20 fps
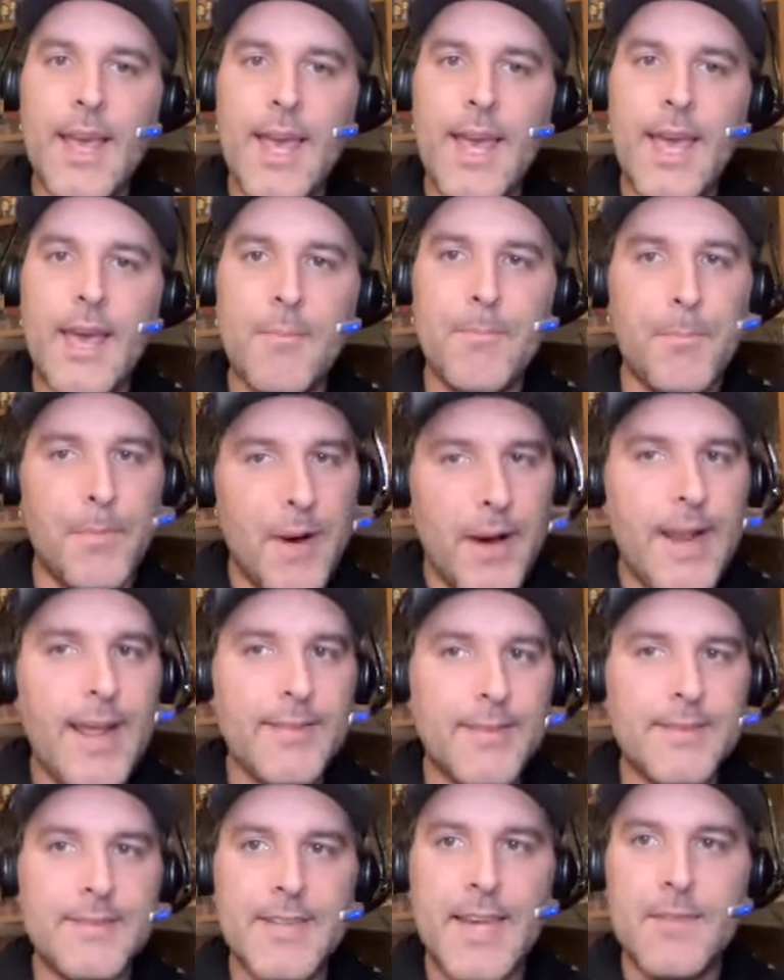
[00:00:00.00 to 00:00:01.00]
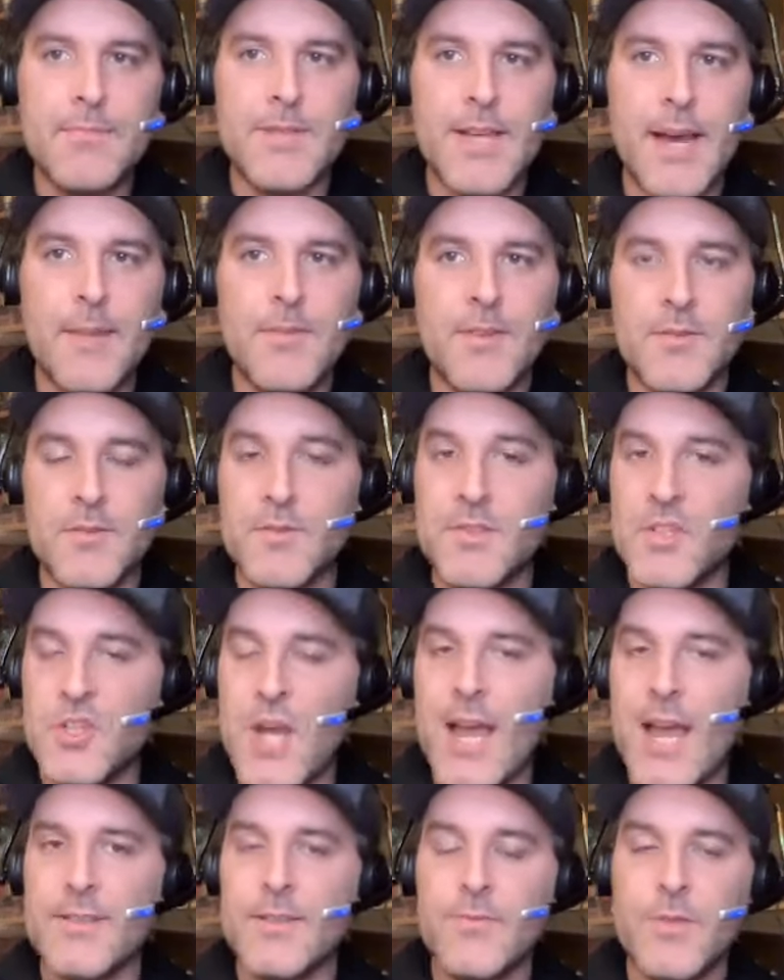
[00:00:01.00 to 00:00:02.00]
And, eh, but at the same time, this was a
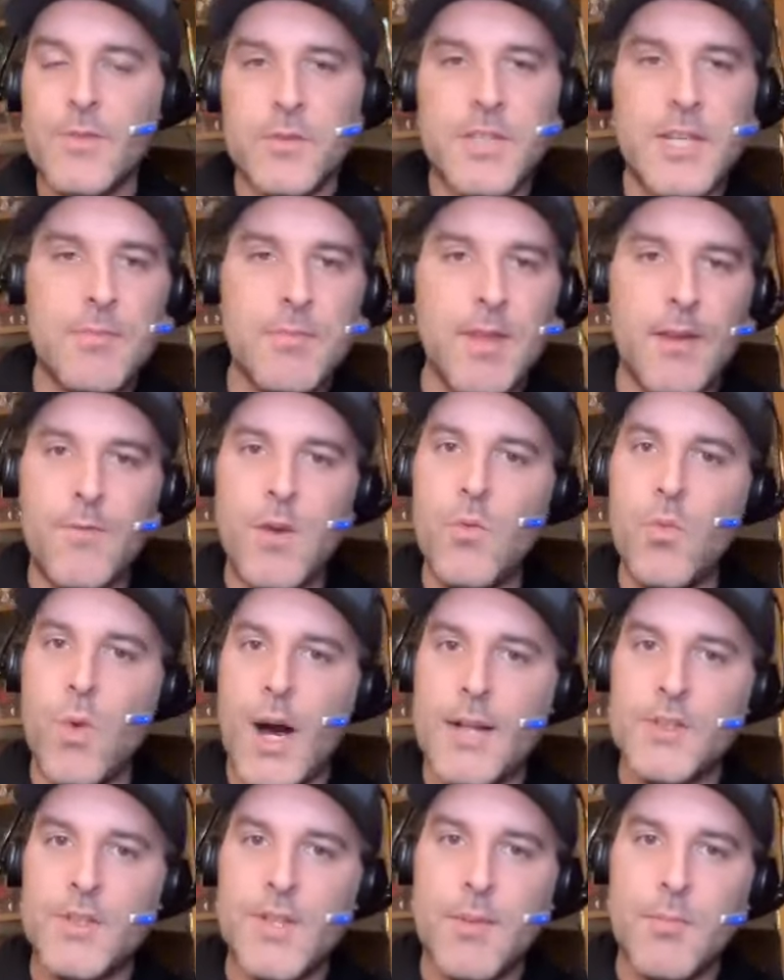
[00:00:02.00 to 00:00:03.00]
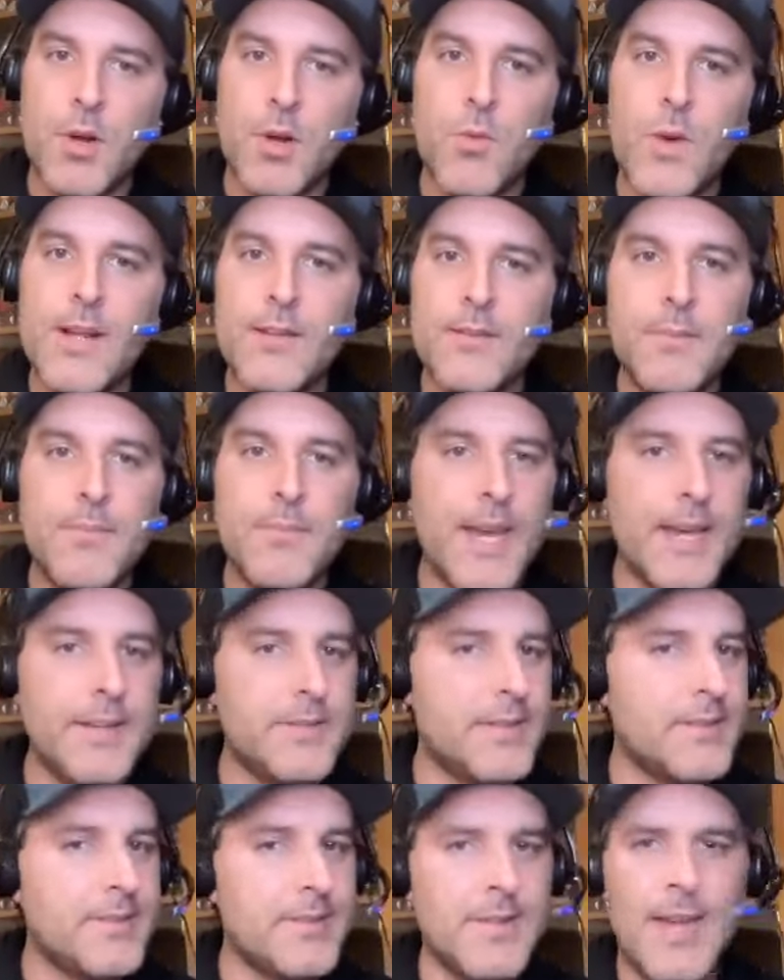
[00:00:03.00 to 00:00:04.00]
Jacksonville team that if you watch them on a weekly
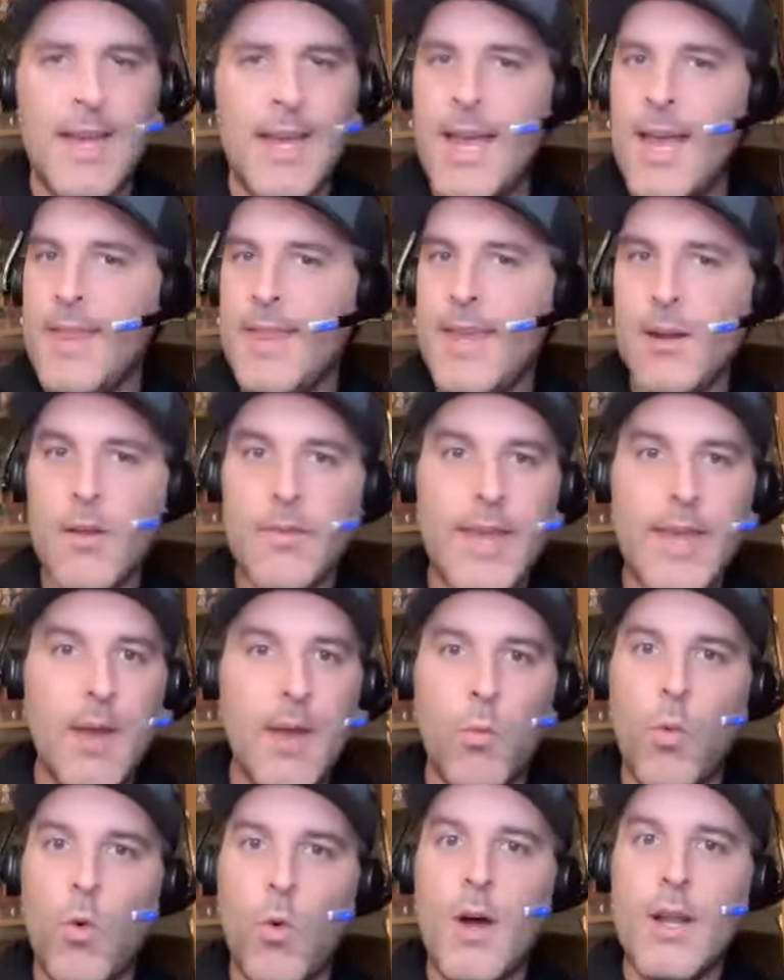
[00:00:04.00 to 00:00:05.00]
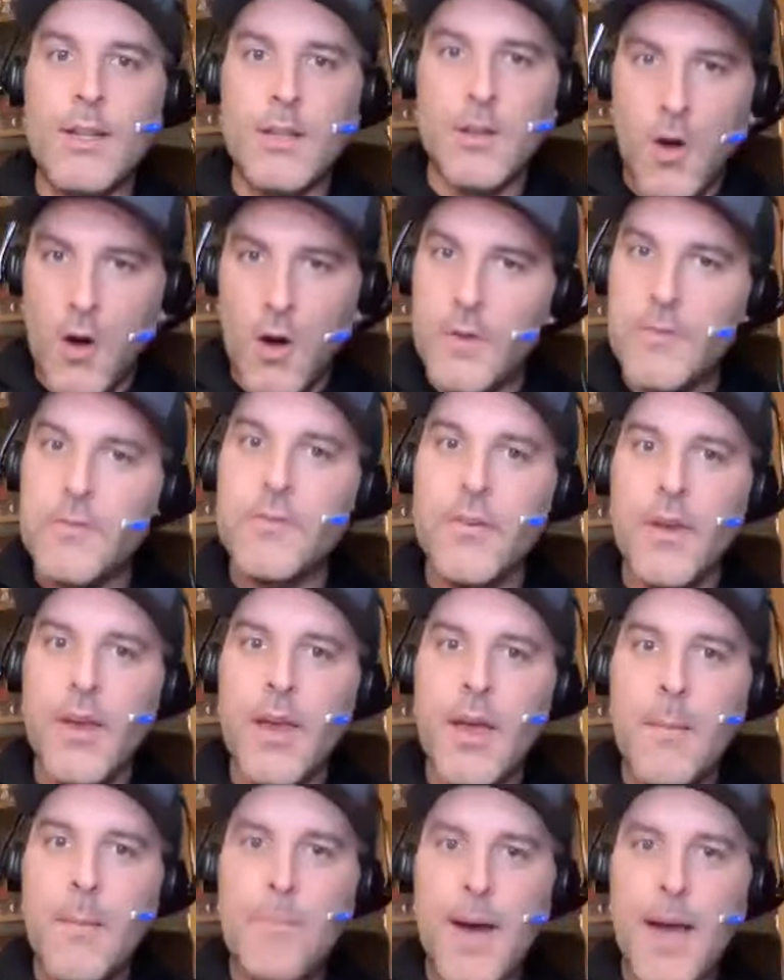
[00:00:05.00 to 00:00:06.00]
basis, they only had one loss
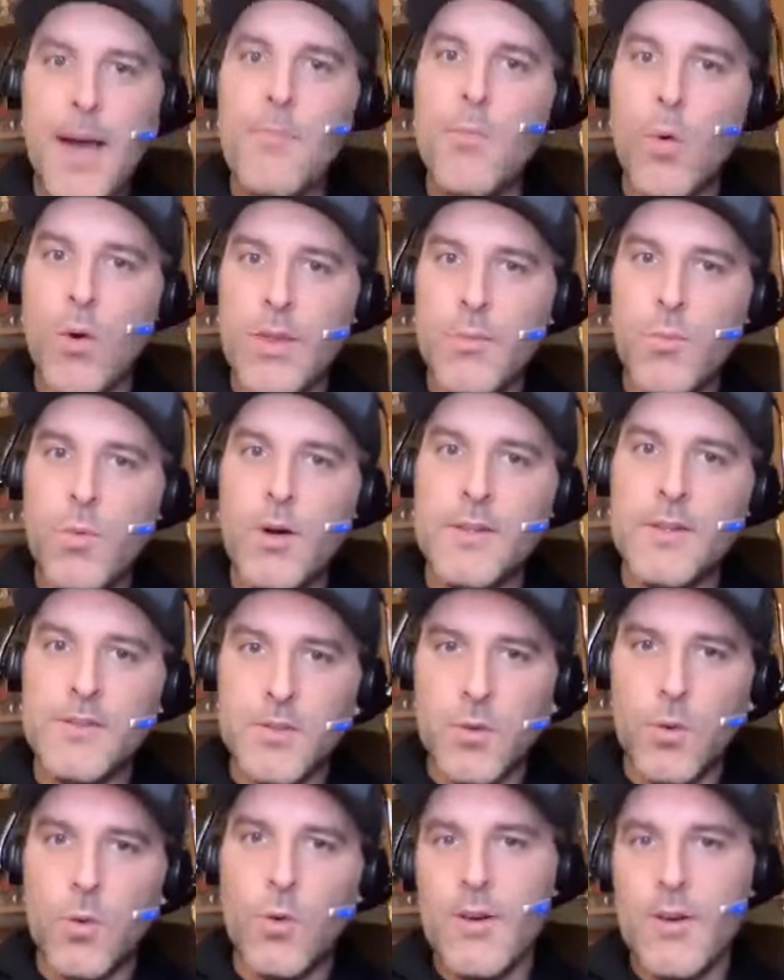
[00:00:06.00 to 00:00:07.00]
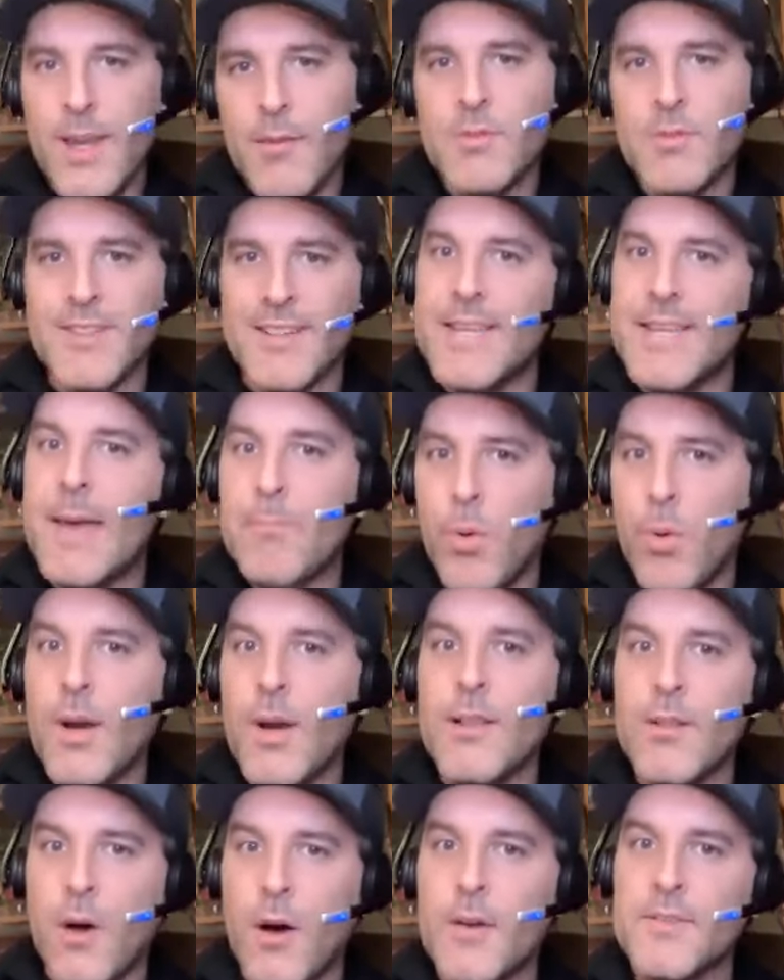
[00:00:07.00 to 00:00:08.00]
by more than one score. It was a 10
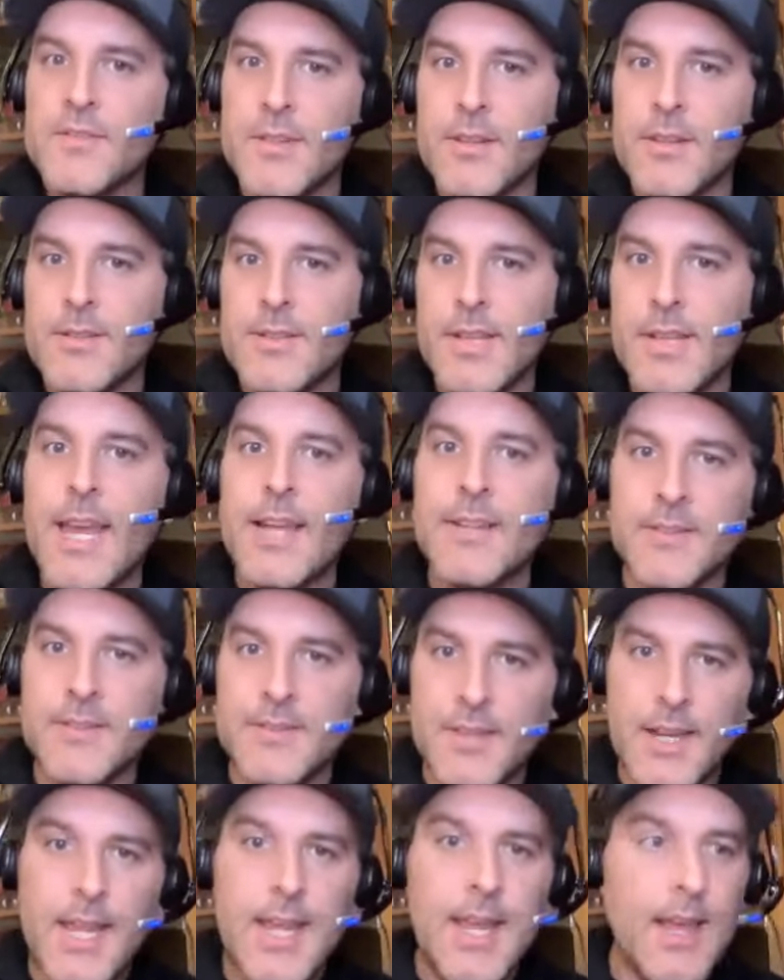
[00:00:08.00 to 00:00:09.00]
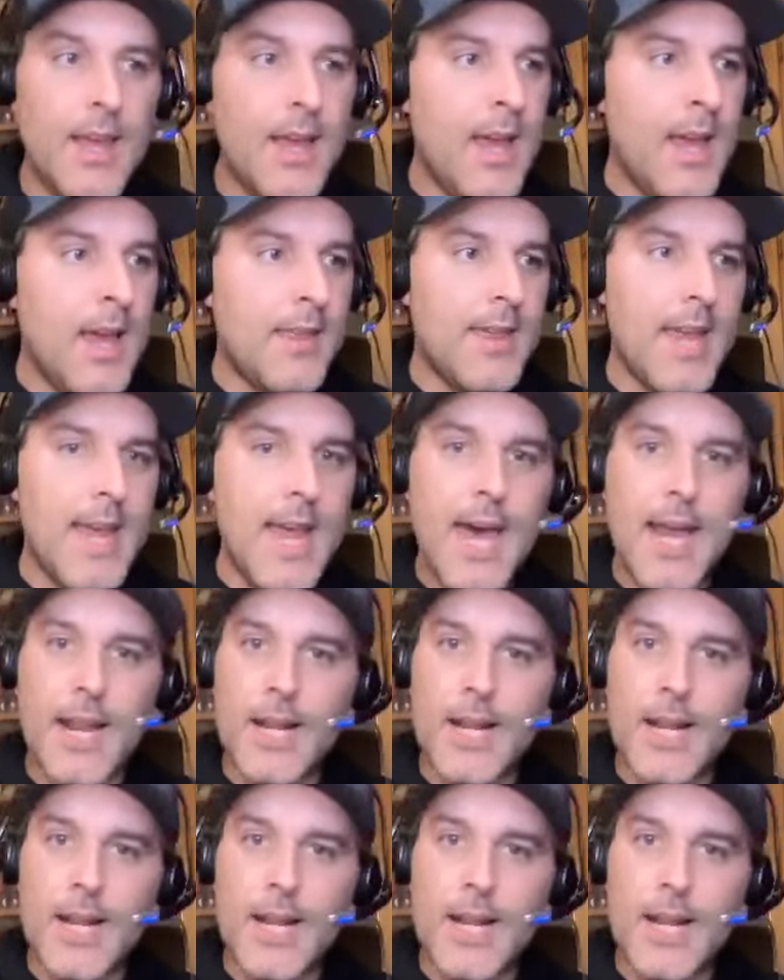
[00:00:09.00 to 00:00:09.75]
point loss to, to Kansas City. They had